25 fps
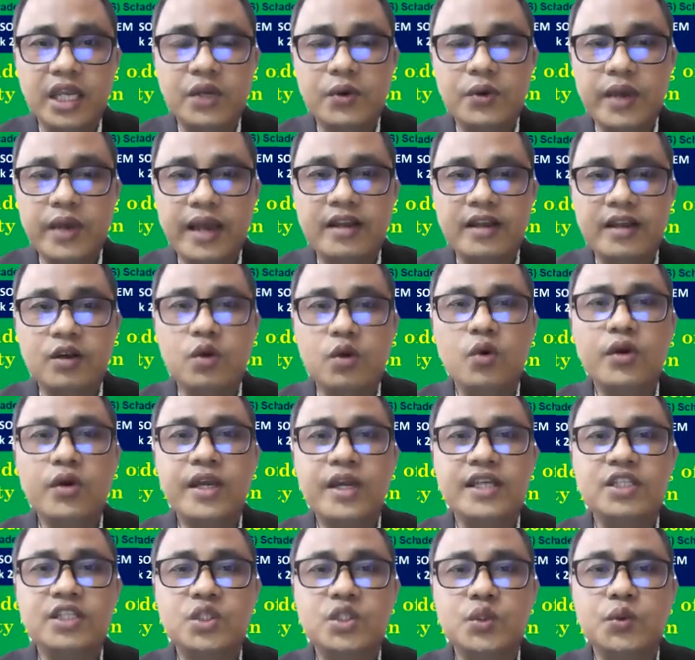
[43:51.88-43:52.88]
can look
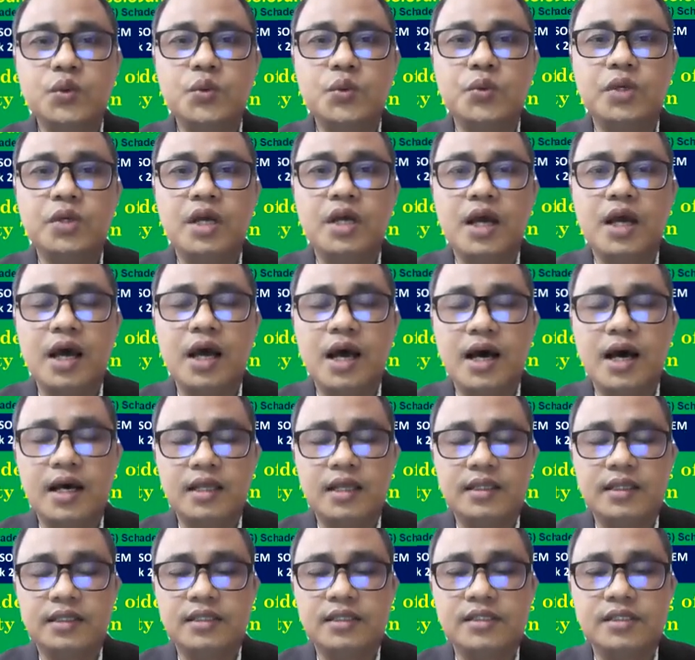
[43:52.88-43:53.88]
into
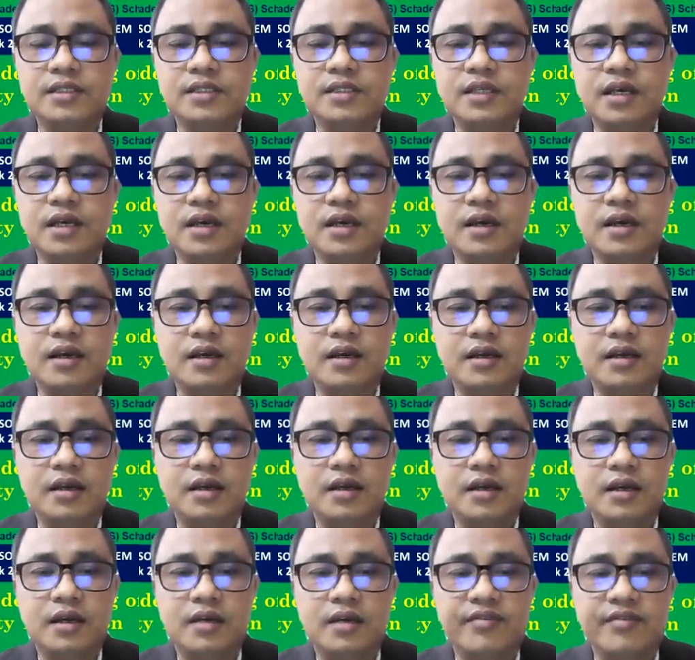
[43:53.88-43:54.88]
this
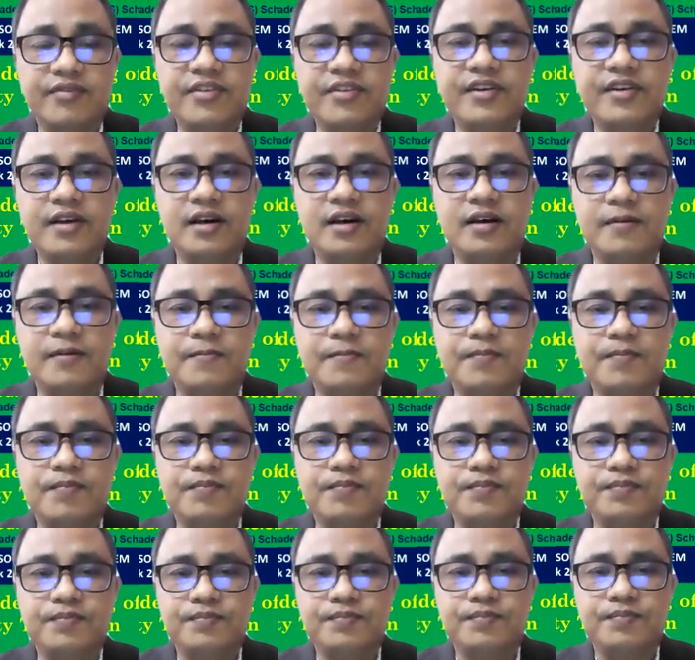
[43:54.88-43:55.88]
figure,
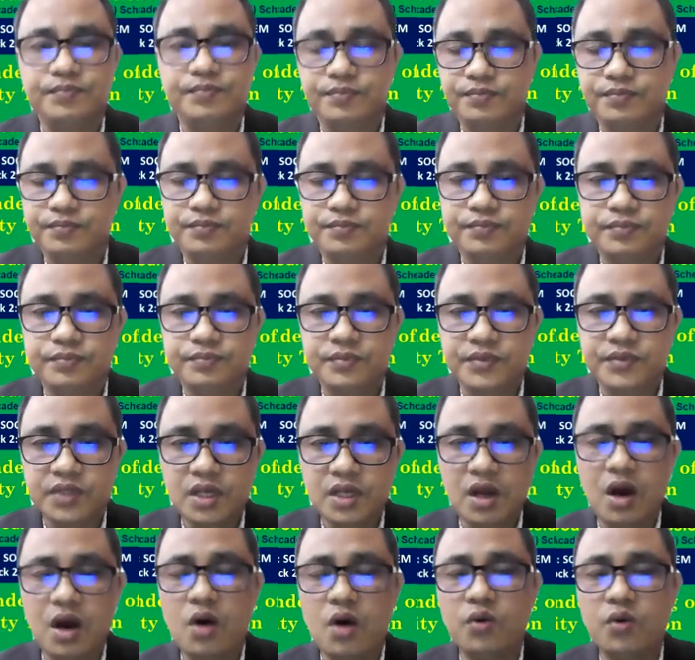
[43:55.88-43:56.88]

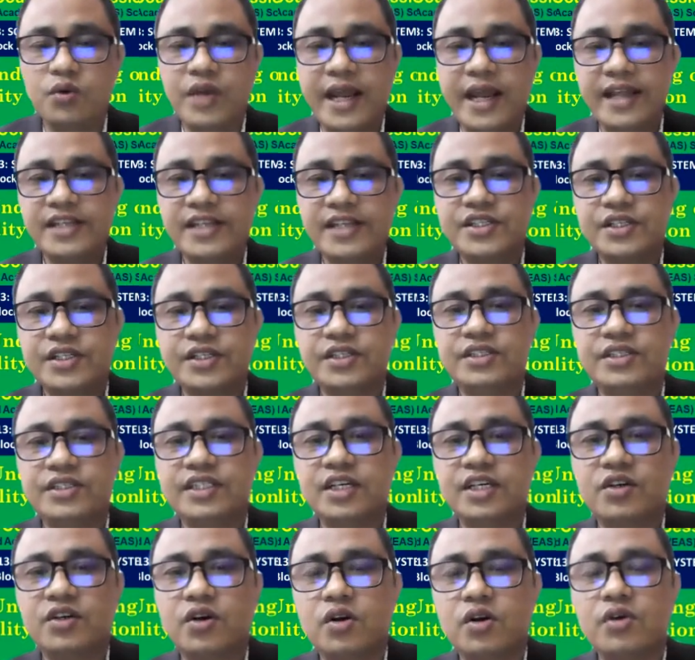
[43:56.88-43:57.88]
how nature,
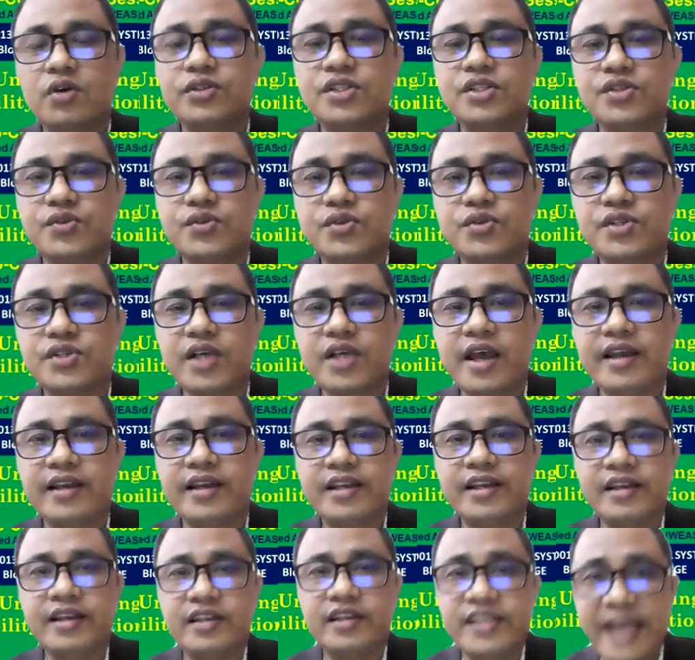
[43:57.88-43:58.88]
technology,
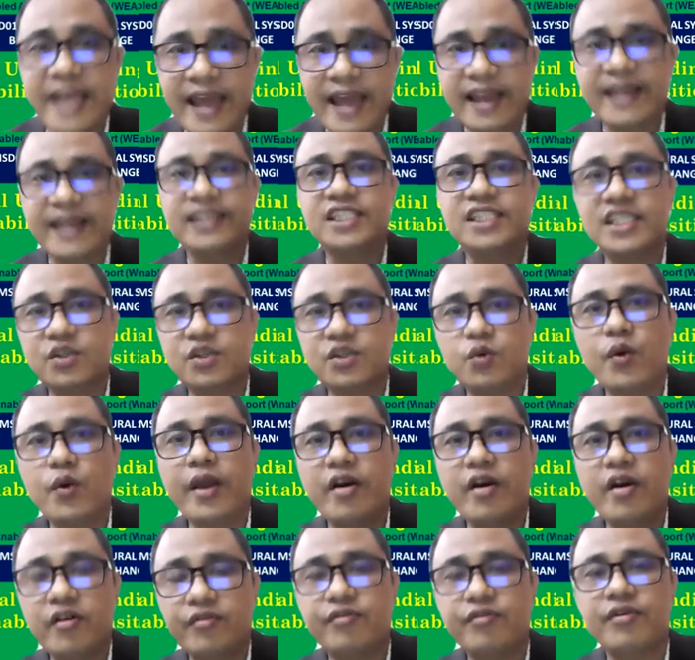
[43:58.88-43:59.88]
society, and dialectic
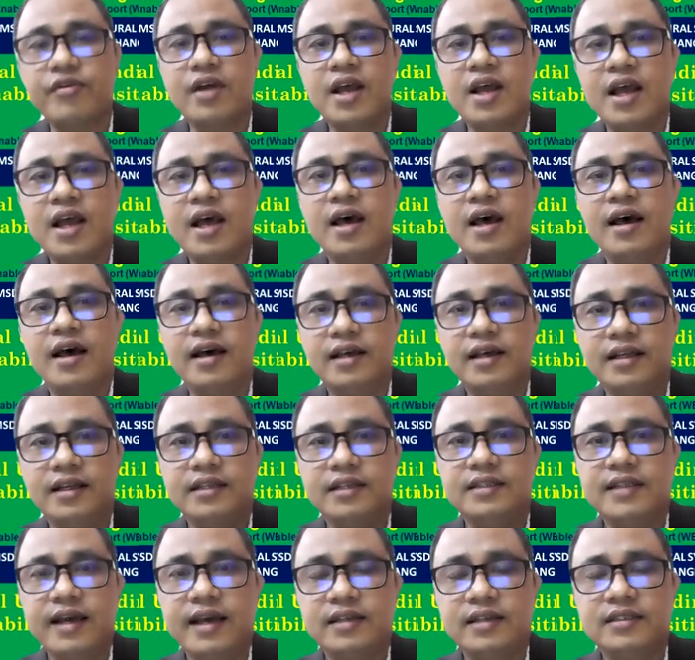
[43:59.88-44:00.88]
way of
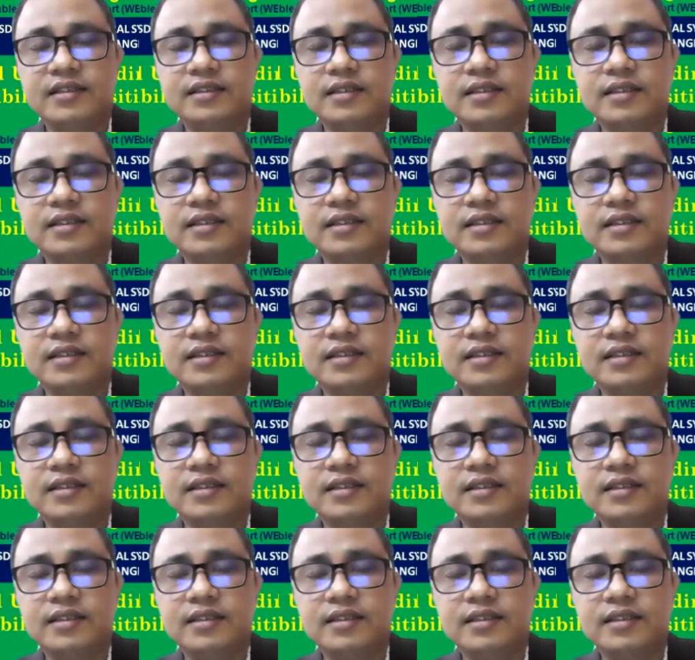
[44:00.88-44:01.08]
that